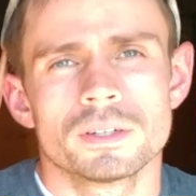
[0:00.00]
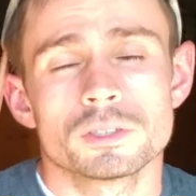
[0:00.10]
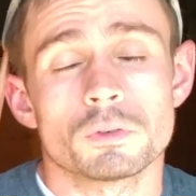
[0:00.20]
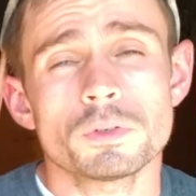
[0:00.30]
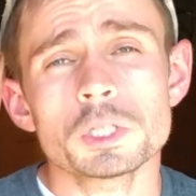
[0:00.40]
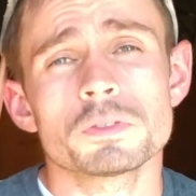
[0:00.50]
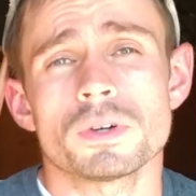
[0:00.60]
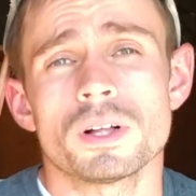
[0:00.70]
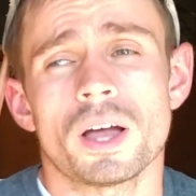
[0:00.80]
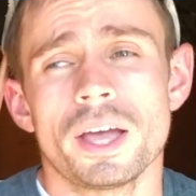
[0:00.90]
So first of
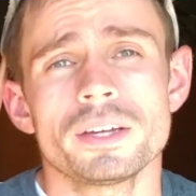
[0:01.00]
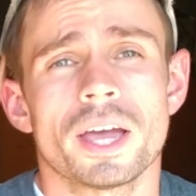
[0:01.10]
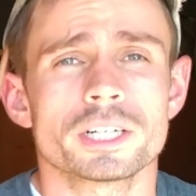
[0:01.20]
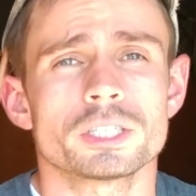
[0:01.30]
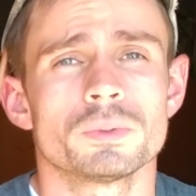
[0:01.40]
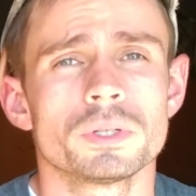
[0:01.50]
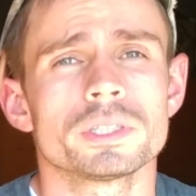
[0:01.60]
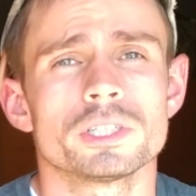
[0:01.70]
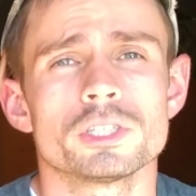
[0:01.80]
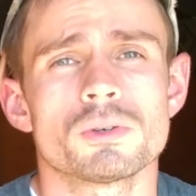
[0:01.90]
all, I actually
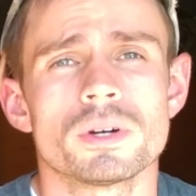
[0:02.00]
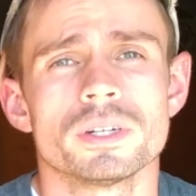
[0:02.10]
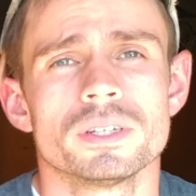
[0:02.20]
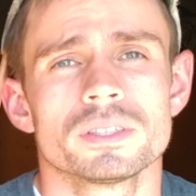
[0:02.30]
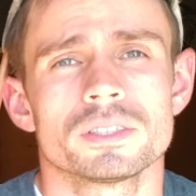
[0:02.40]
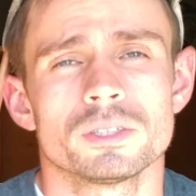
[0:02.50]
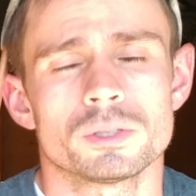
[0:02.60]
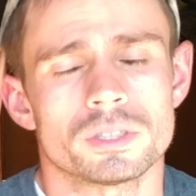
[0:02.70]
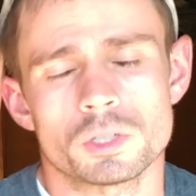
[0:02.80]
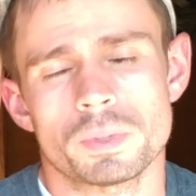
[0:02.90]
really enjoyed
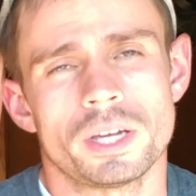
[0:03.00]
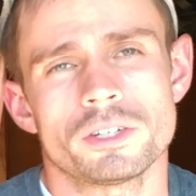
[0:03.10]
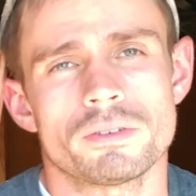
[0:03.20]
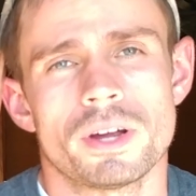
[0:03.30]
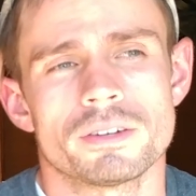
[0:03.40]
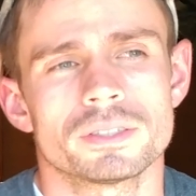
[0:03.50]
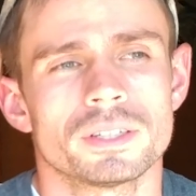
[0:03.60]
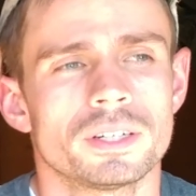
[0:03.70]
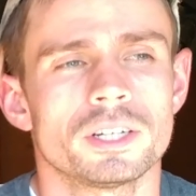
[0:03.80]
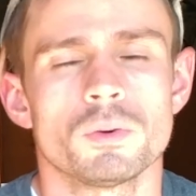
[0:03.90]
using this Pantograph.
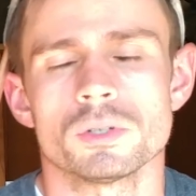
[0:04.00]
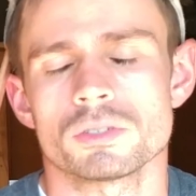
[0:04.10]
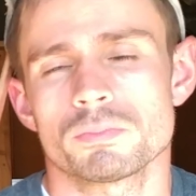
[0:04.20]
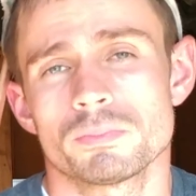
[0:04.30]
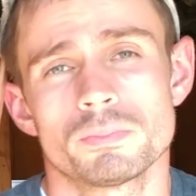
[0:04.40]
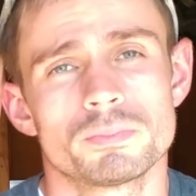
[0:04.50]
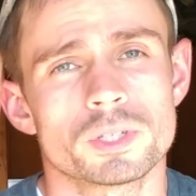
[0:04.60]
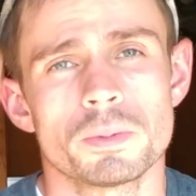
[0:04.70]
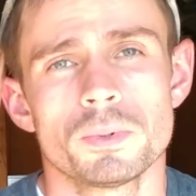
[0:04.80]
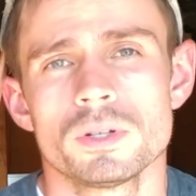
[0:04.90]
It was
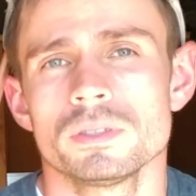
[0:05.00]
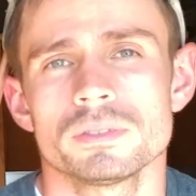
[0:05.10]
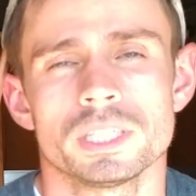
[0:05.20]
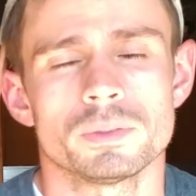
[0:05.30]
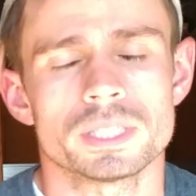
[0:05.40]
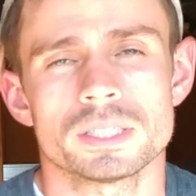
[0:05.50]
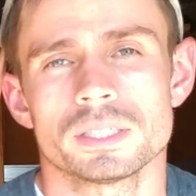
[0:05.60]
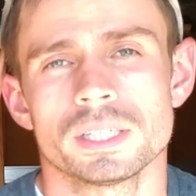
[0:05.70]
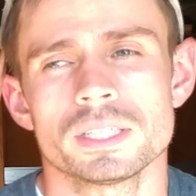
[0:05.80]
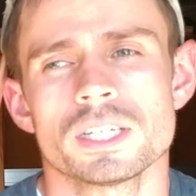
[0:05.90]
simple and it was
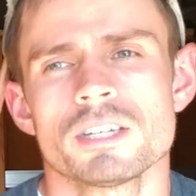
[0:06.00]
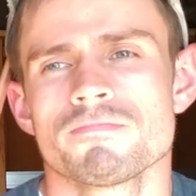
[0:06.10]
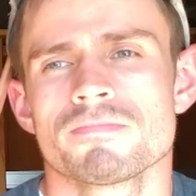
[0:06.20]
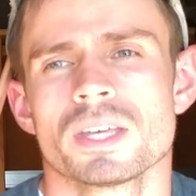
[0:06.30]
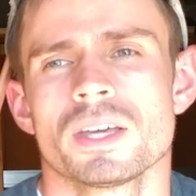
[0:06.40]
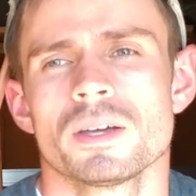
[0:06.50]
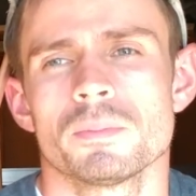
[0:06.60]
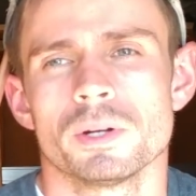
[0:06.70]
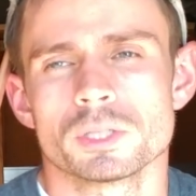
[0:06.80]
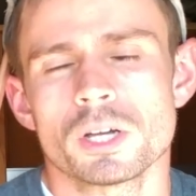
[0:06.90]
easy,
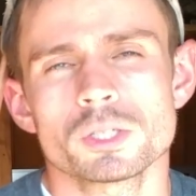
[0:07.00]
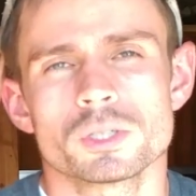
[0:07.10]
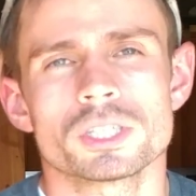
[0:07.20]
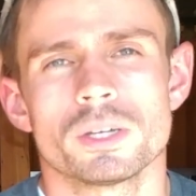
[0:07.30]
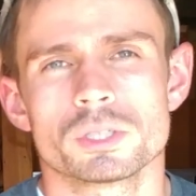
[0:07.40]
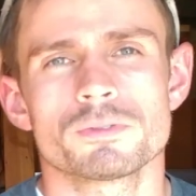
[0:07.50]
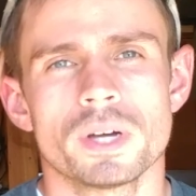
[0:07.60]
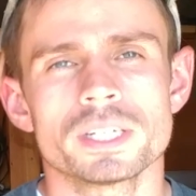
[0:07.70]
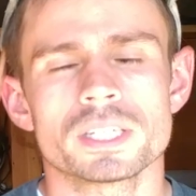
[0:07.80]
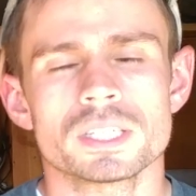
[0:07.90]
but it was also it was
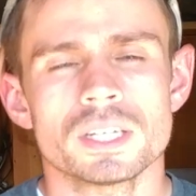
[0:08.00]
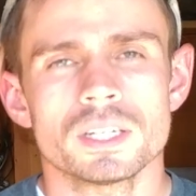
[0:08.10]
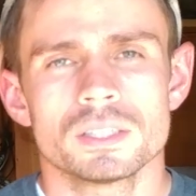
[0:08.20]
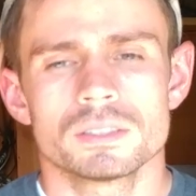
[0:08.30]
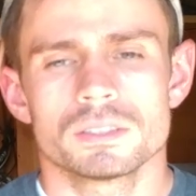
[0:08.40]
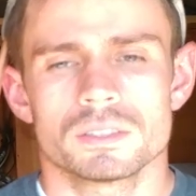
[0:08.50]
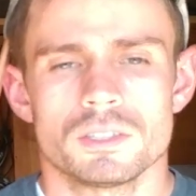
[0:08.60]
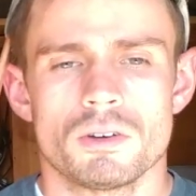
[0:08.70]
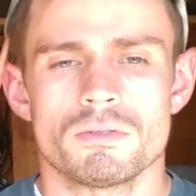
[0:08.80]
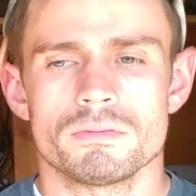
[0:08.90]
fun to see,
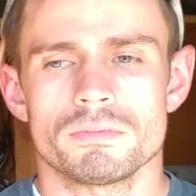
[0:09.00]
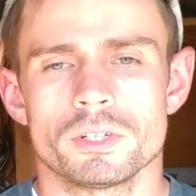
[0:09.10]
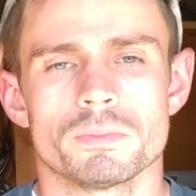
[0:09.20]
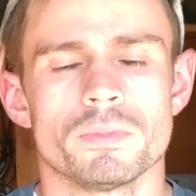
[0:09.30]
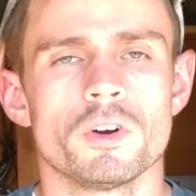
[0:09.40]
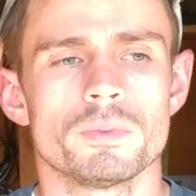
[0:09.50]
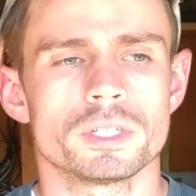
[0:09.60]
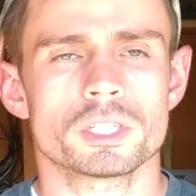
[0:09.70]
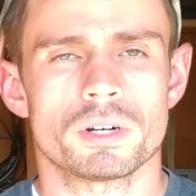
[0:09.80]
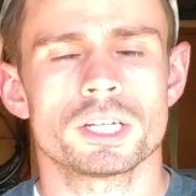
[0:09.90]
your
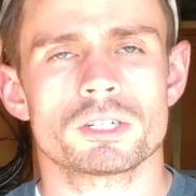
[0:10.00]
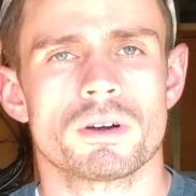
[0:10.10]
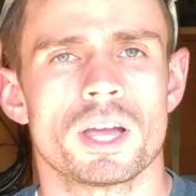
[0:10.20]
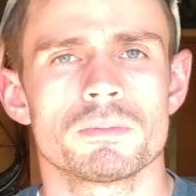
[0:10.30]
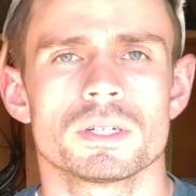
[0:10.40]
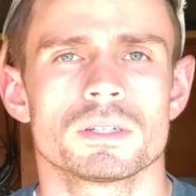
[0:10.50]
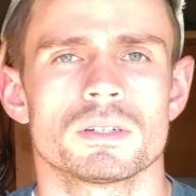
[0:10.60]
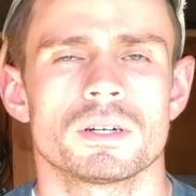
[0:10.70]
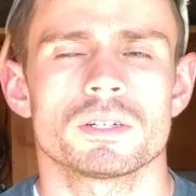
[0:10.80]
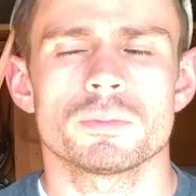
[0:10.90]
movements transcribed
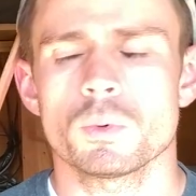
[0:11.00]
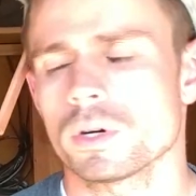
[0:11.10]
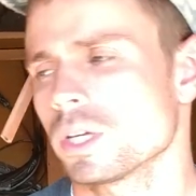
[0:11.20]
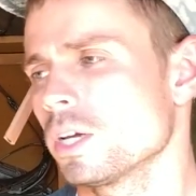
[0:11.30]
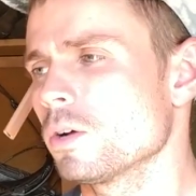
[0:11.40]
onto the board.